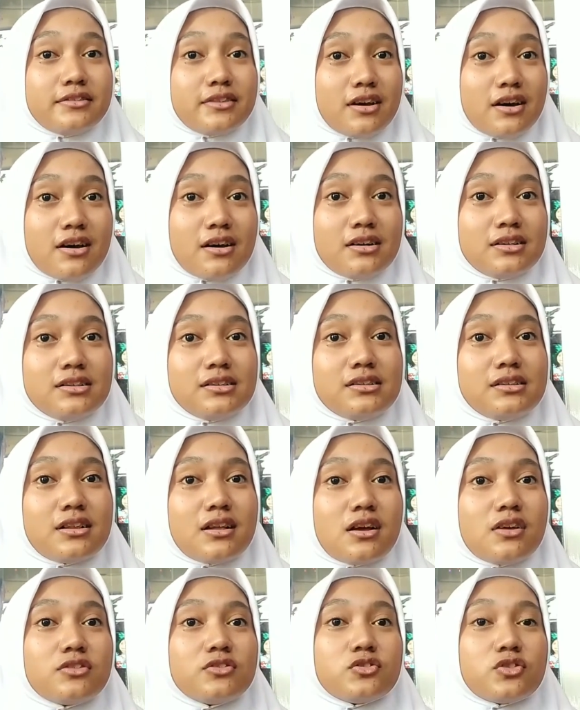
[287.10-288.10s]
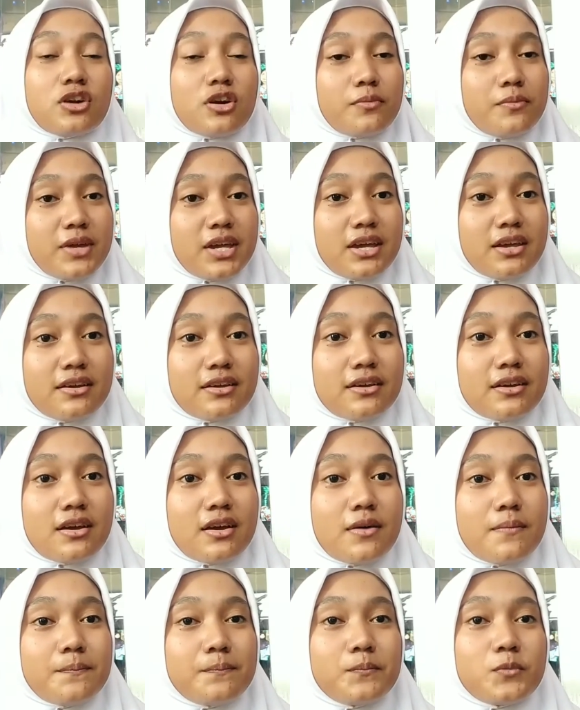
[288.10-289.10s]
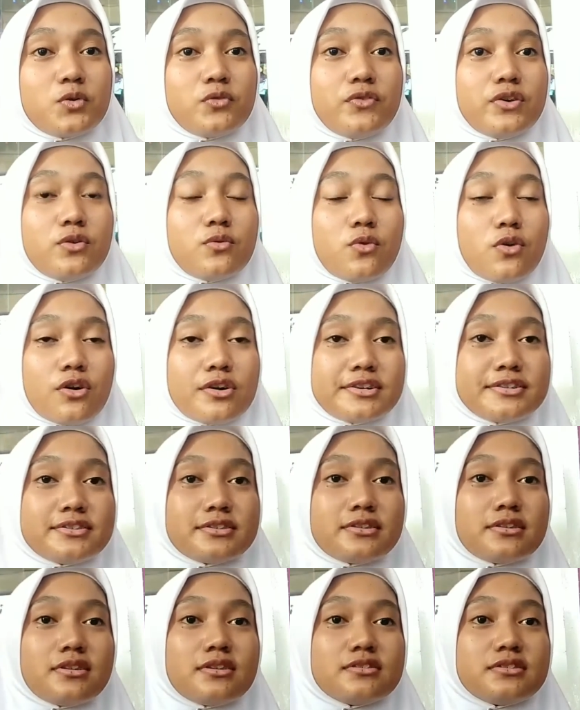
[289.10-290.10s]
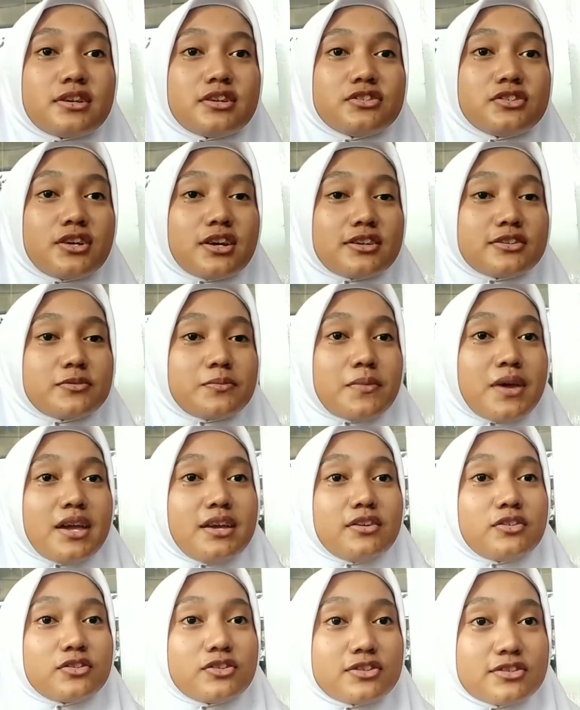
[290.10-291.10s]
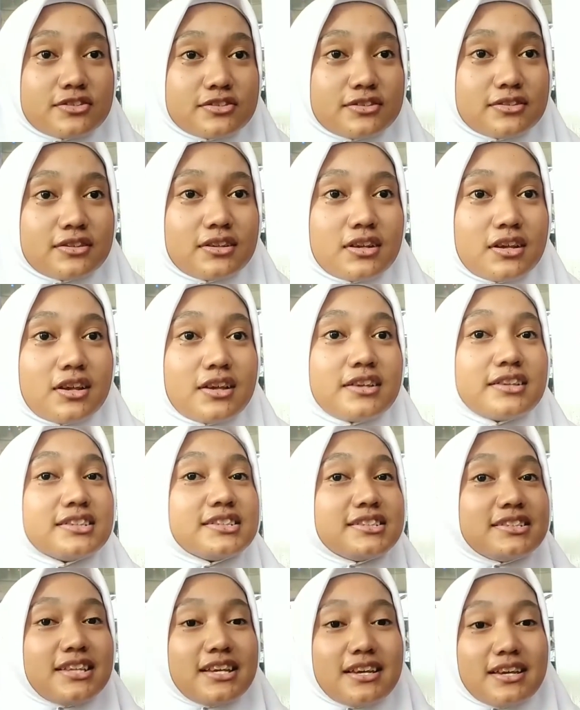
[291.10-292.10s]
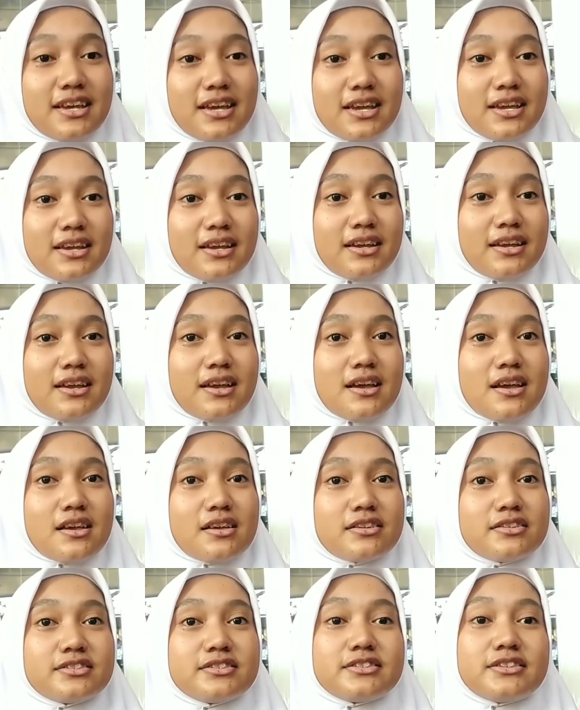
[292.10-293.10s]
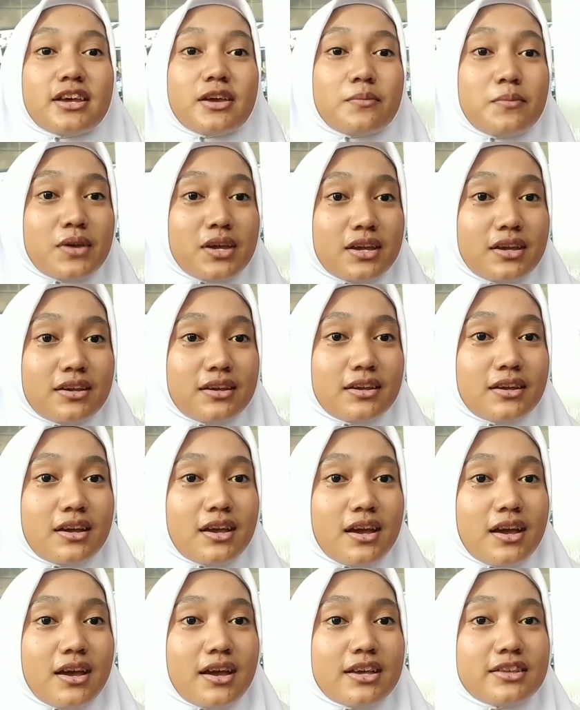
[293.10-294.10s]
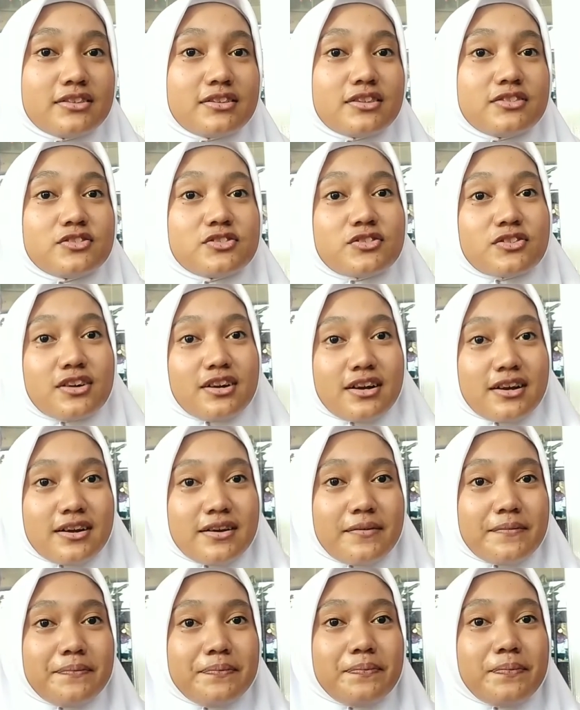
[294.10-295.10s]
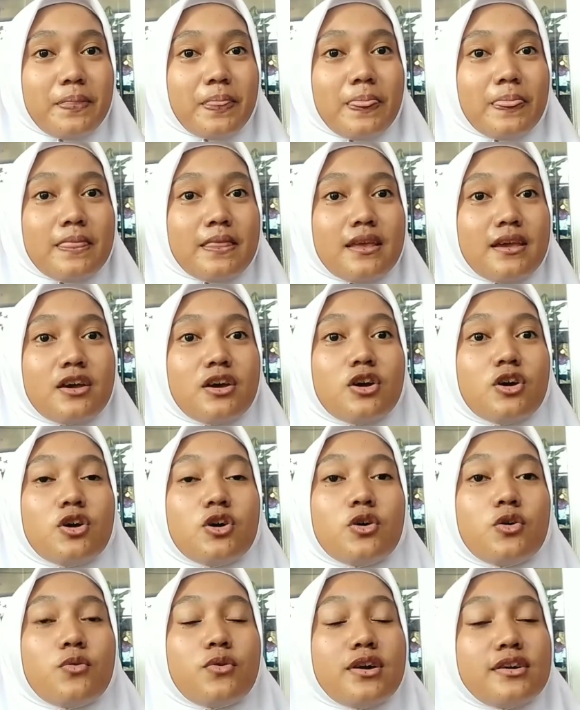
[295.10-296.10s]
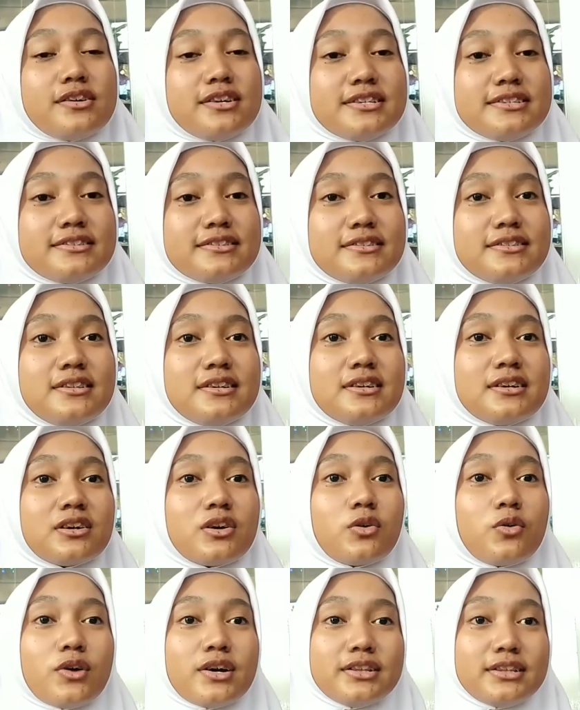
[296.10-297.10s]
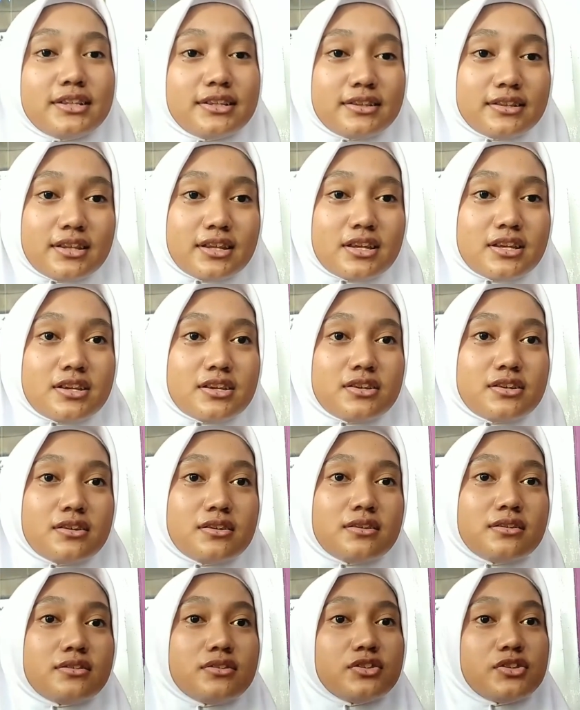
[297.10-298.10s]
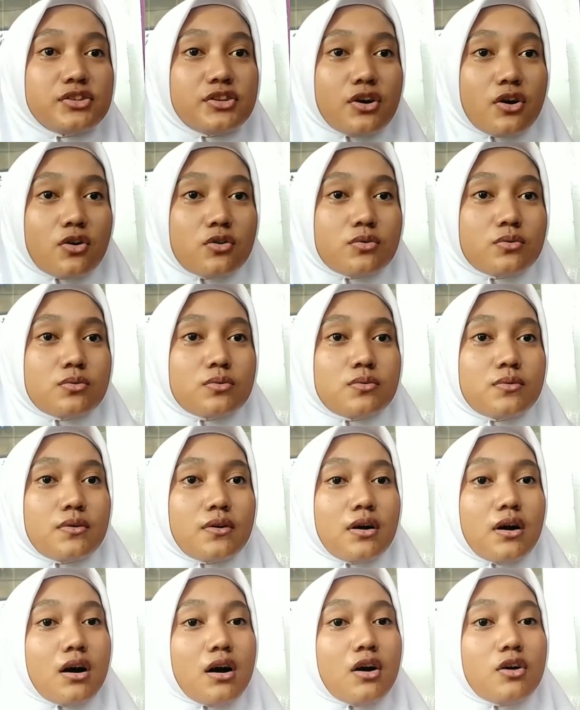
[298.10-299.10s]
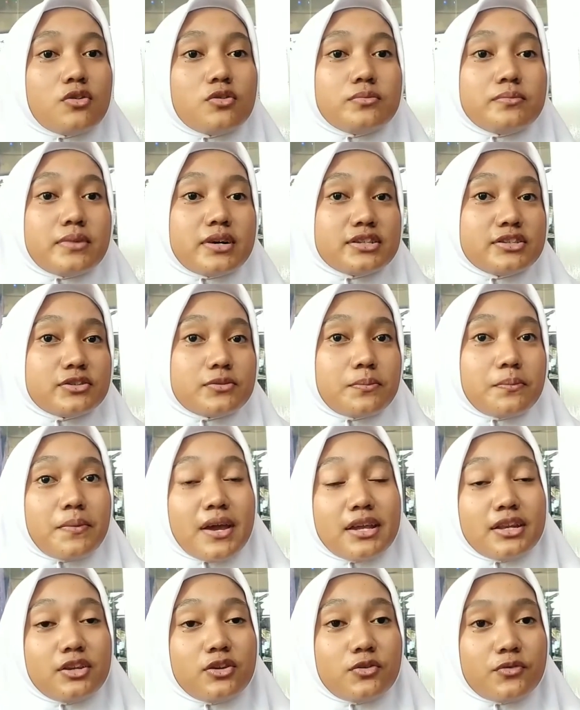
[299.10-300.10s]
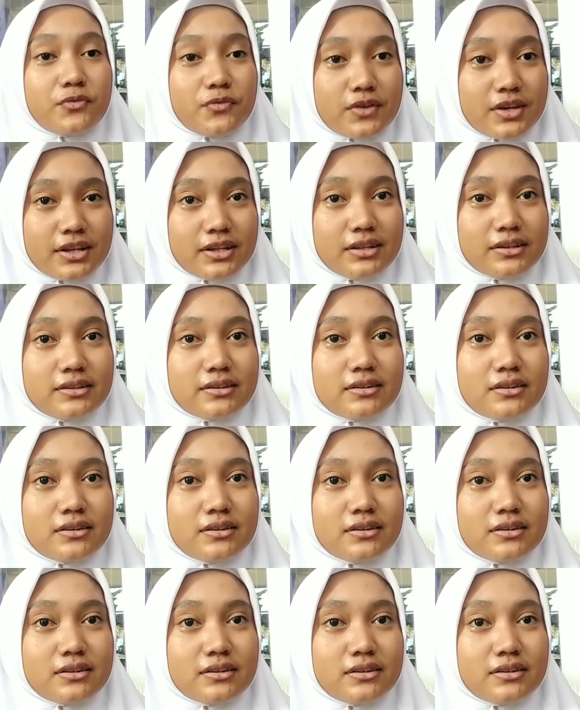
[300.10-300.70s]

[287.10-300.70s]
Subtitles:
dull, throbbing, moving words such as being crushed, stinging, stabbing, etc. Whereas the quantity shows how much pain you feel.